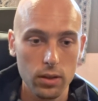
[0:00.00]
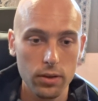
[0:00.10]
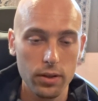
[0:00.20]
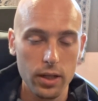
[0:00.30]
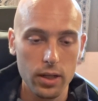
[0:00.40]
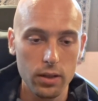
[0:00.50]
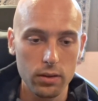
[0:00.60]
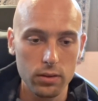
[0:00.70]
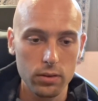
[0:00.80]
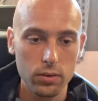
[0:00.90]

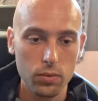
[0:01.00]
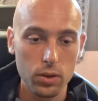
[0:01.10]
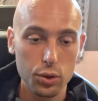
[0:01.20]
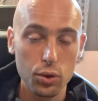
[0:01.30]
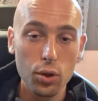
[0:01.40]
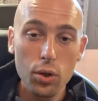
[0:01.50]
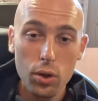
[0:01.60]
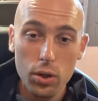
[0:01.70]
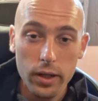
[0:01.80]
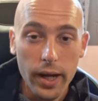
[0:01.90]
then what
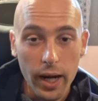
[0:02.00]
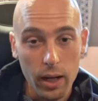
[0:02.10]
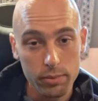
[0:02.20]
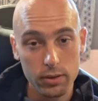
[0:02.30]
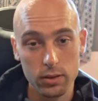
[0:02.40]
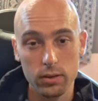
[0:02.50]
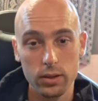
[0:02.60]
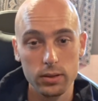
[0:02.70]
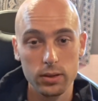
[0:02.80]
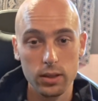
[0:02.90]
could happen
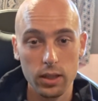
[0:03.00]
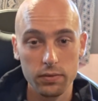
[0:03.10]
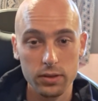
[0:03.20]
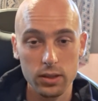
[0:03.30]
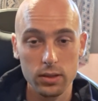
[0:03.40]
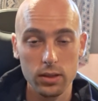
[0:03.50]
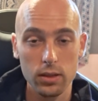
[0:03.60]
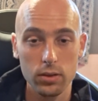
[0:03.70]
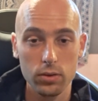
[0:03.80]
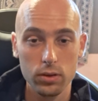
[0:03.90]
is the
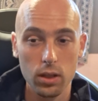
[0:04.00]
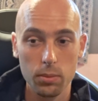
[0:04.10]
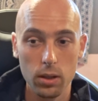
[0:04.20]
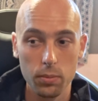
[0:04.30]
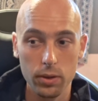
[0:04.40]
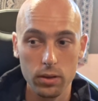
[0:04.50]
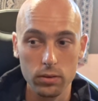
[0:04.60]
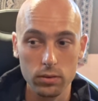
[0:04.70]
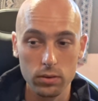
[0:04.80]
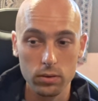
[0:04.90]
FCC could come up in a
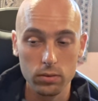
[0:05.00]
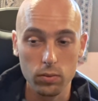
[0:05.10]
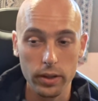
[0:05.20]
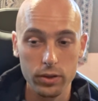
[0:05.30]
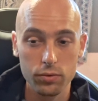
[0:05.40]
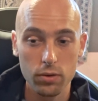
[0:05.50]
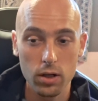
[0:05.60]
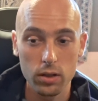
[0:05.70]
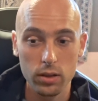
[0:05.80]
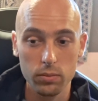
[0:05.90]
little white
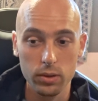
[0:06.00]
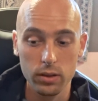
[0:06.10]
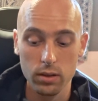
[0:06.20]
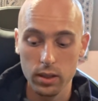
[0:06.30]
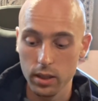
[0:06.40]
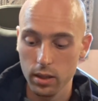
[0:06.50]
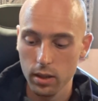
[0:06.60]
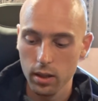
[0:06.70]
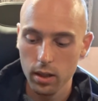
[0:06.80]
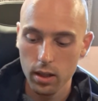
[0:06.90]
truck and be like,
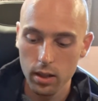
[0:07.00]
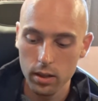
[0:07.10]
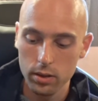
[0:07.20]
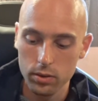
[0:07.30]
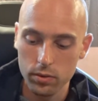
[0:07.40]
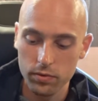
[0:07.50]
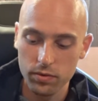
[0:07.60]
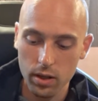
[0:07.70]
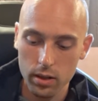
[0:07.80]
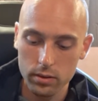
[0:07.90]
hey, you're
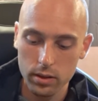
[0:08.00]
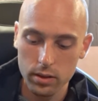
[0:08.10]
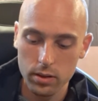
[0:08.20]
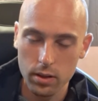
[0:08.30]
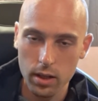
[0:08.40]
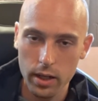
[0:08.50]
violating our